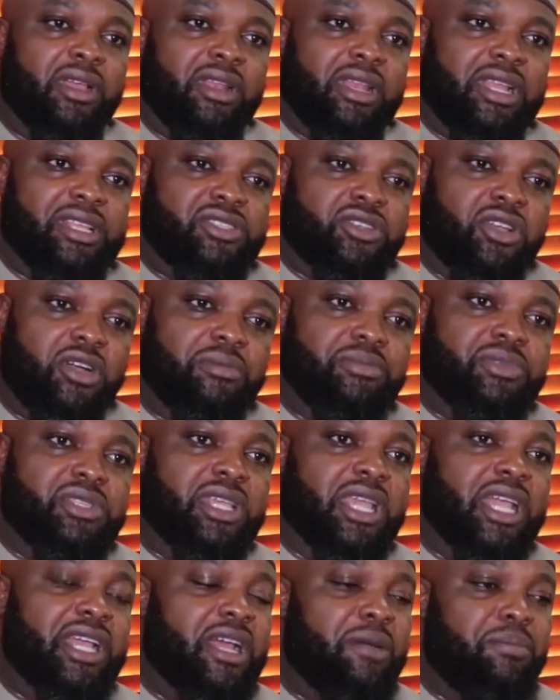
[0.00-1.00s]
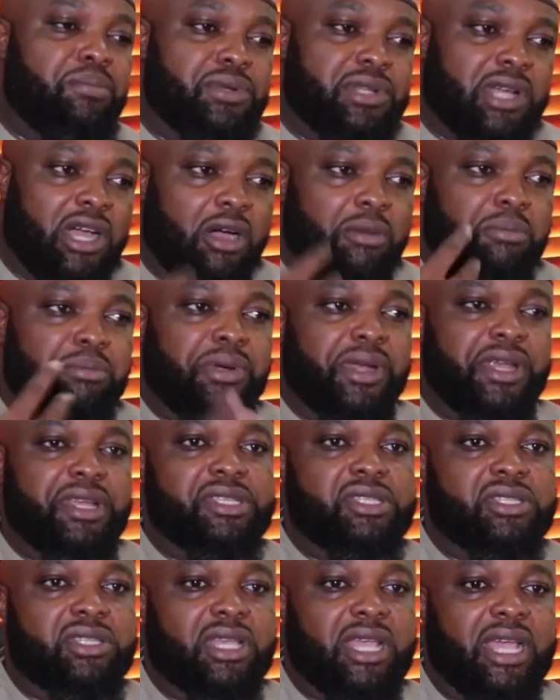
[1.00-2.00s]
Let's come together, put our
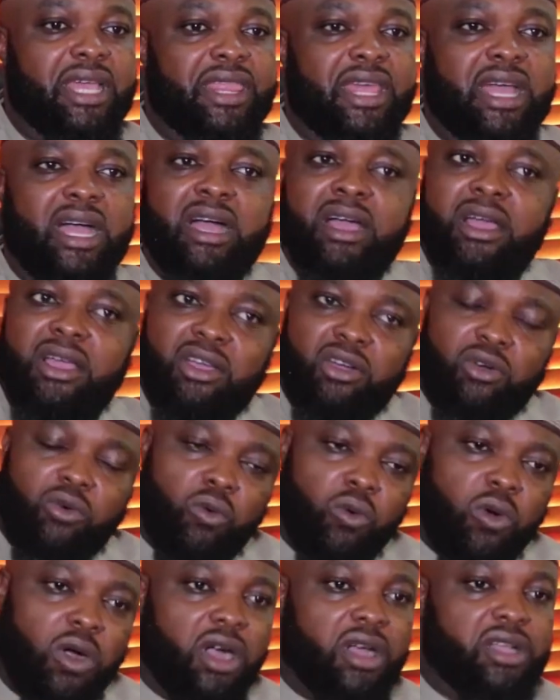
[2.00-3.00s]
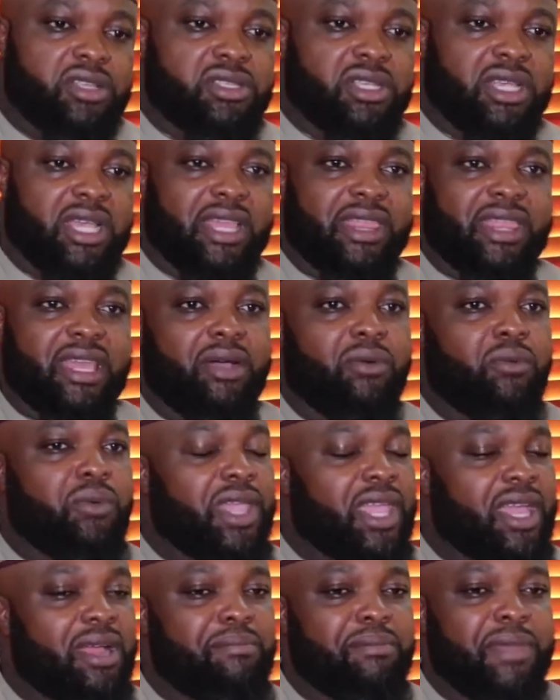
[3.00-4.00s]
brains together, work together.
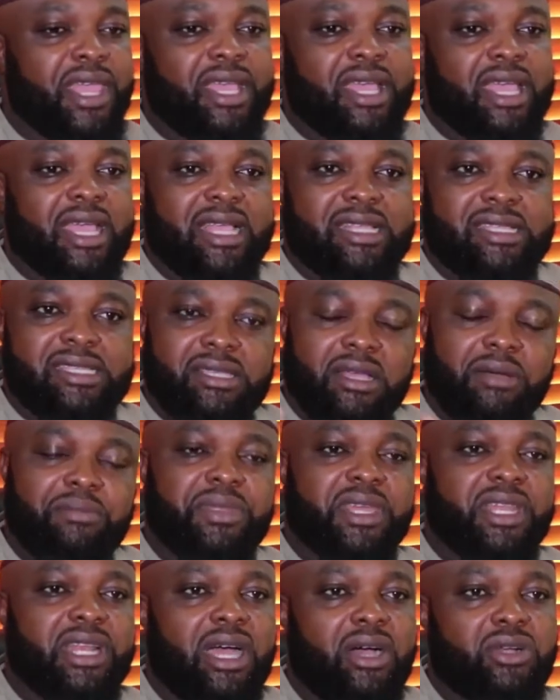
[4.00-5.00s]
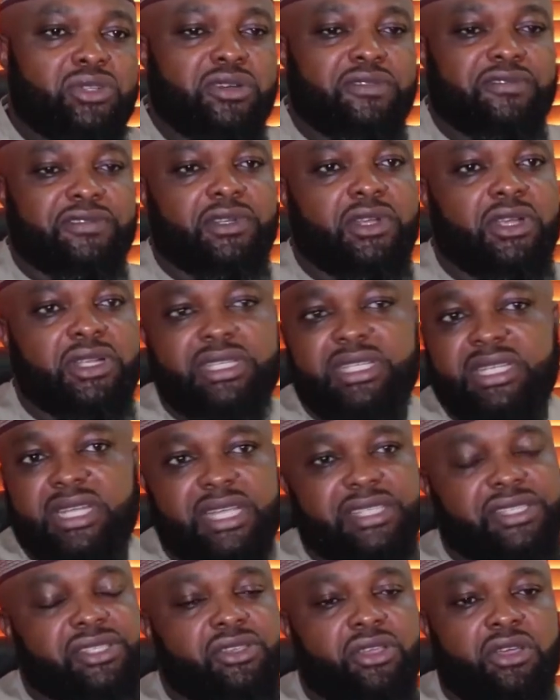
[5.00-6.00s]
We can make something out of nothing
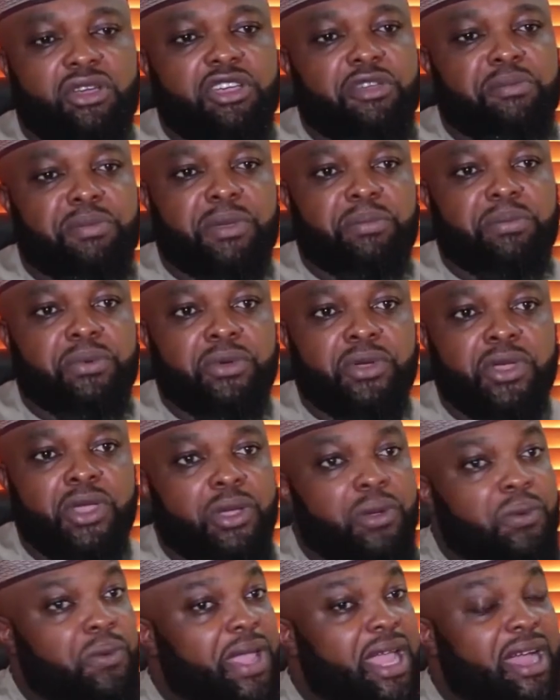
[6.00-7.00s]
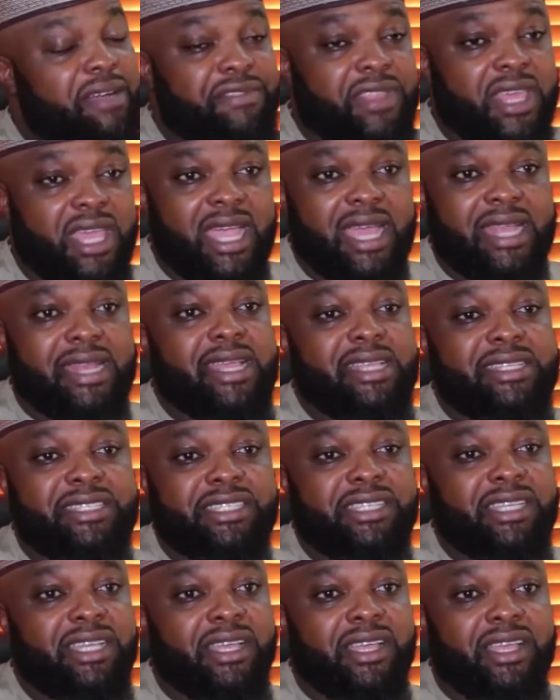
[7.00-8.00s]
as young people. We have the
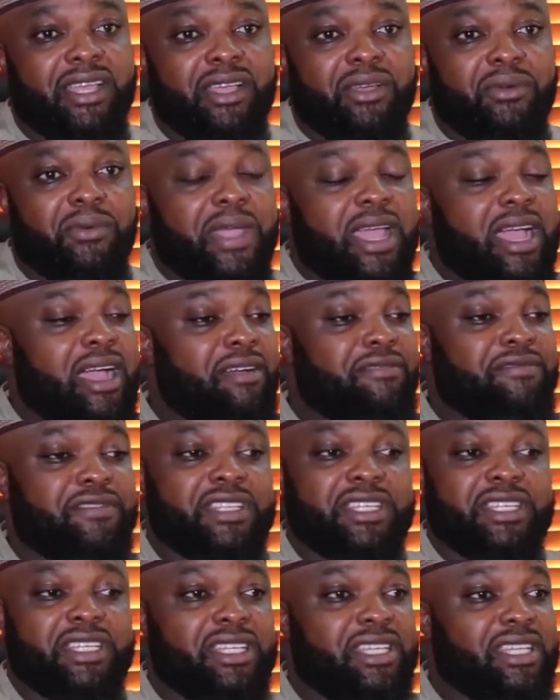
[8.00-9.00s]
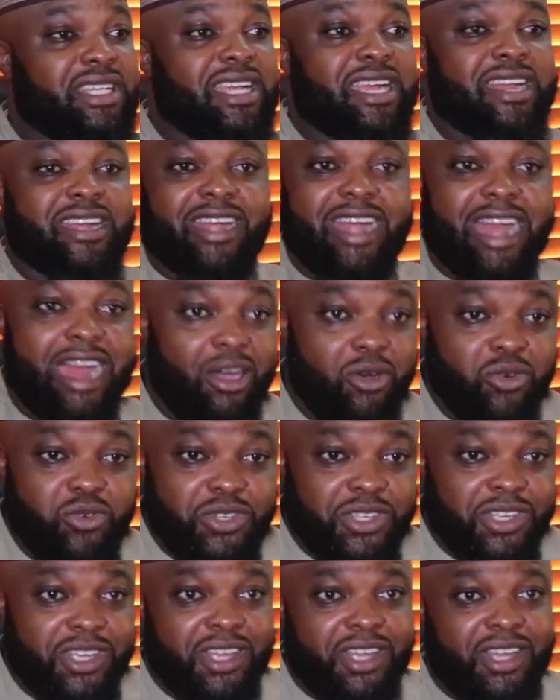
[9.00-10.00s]
energy, we have the
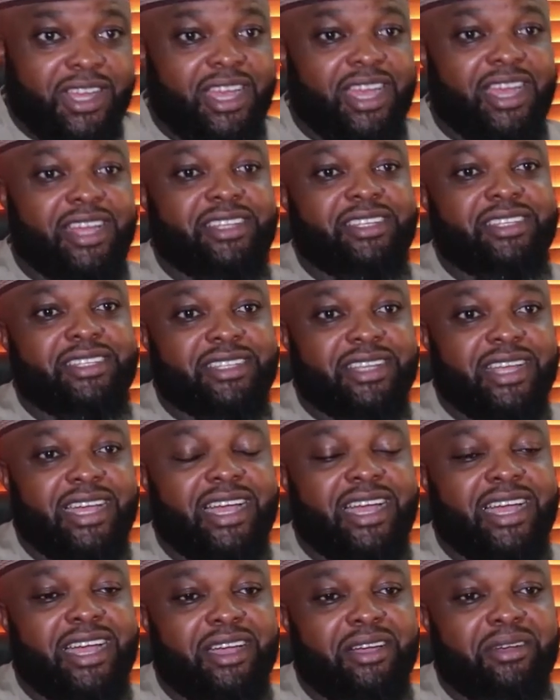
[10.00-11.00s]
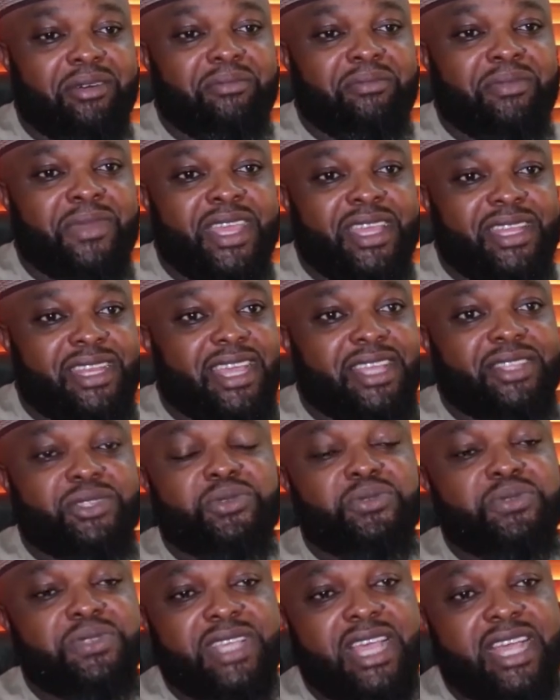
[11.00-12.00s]
crowd, and the
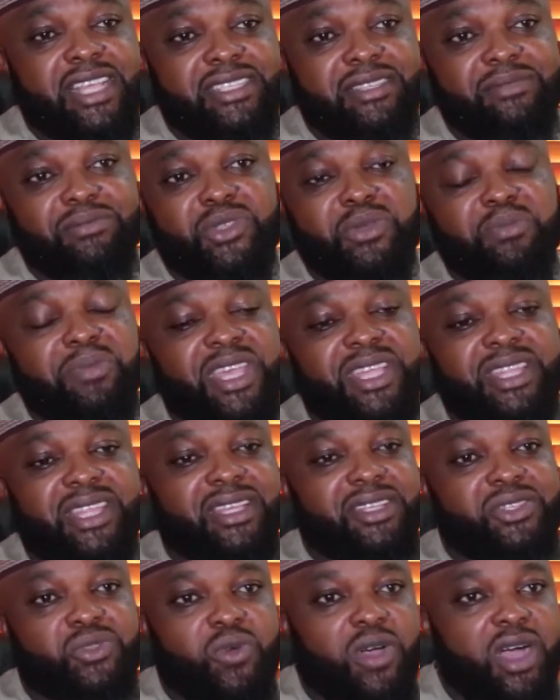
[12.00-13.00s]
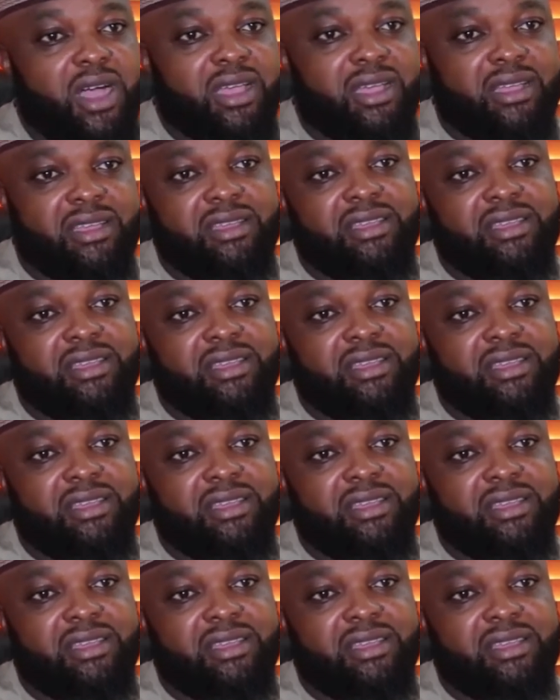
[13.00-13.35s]
enthusiasm to make things work.